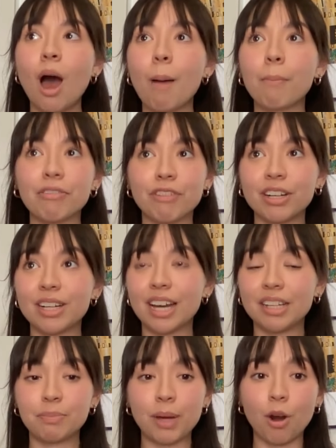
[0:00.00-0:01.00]
My friend and
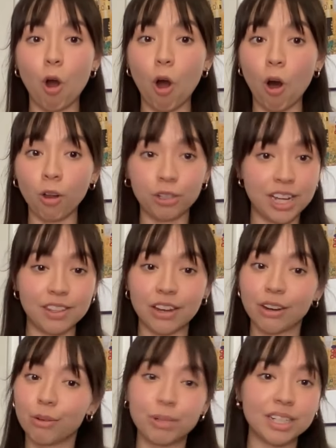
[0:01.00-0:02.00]
I spent all day
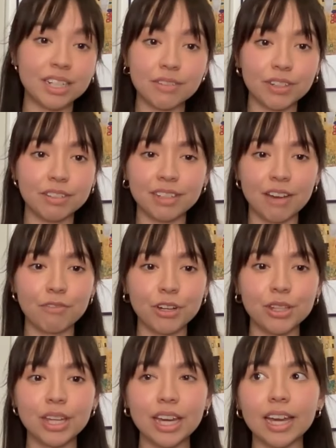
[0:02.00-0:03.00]
there, and we didn't even see
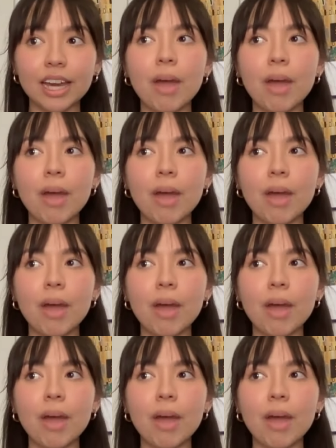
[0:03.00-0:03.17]
everything,